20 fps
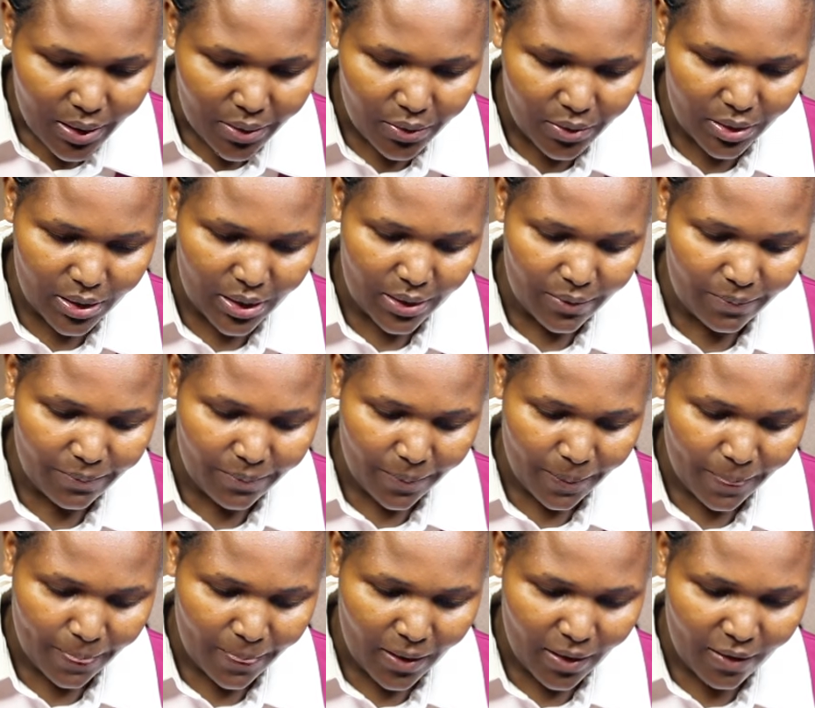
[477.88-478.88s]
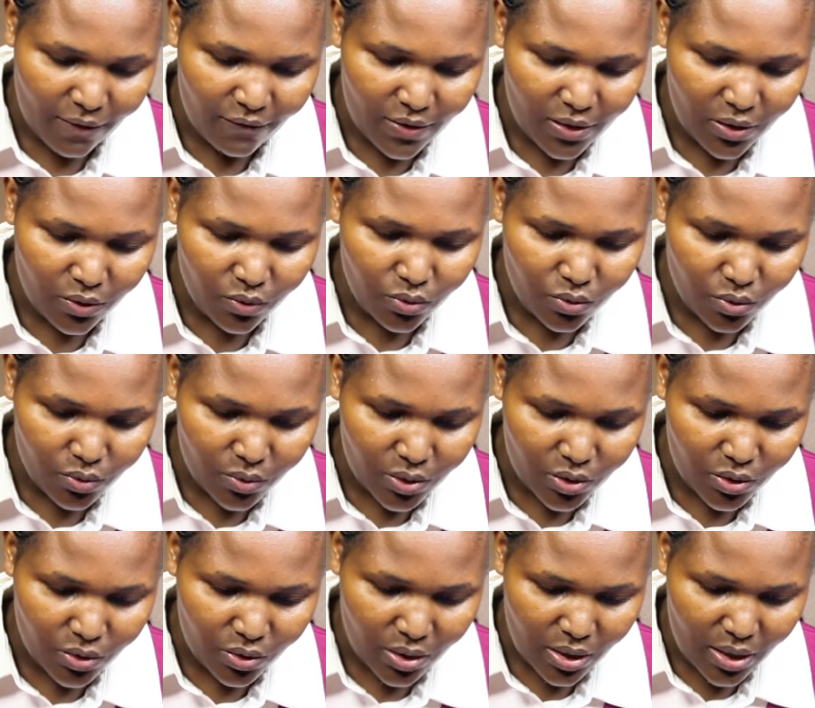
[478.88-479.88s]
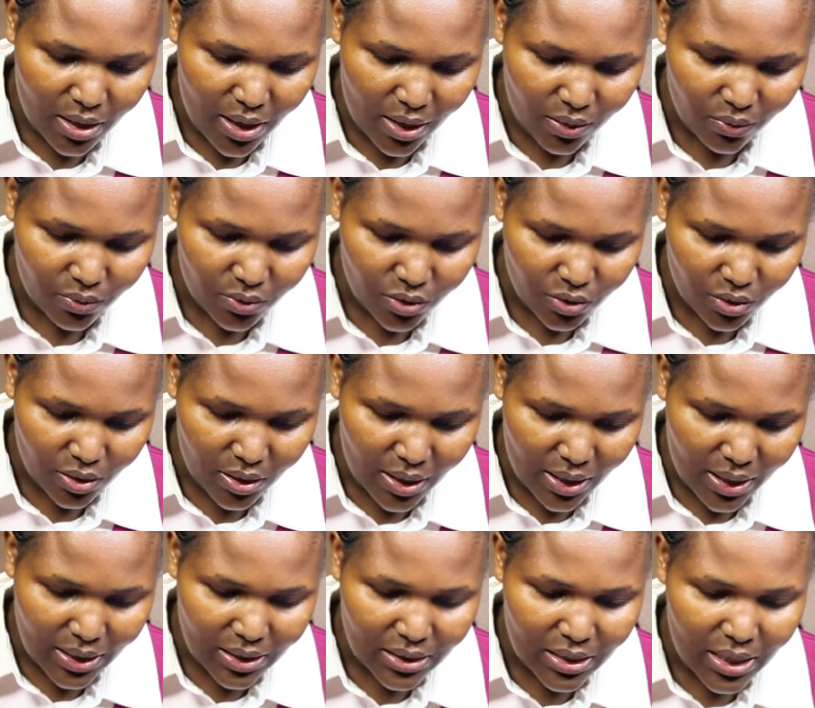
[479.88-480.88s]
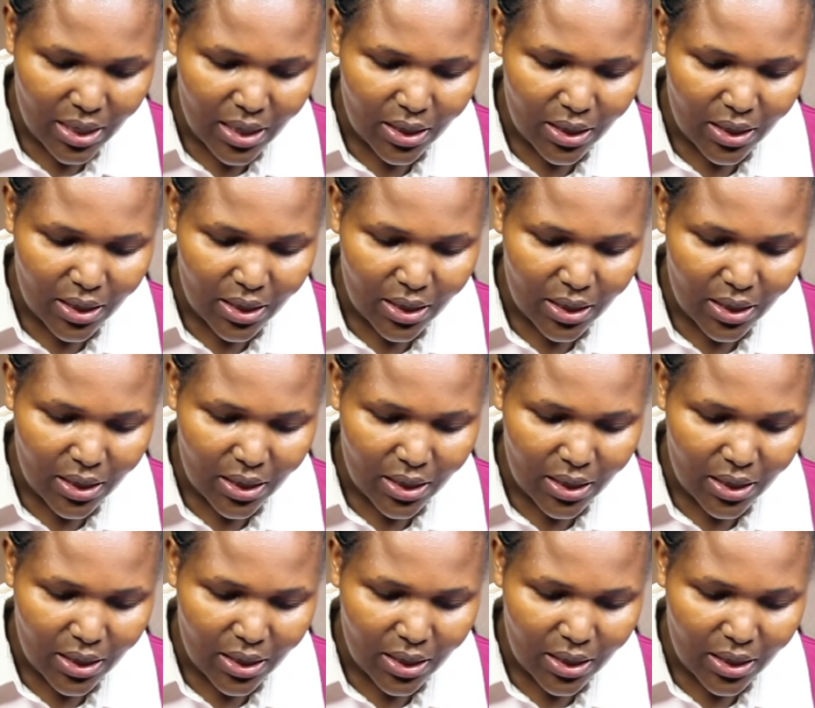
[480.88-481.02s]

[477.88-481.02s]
okay, very good question here, question 8.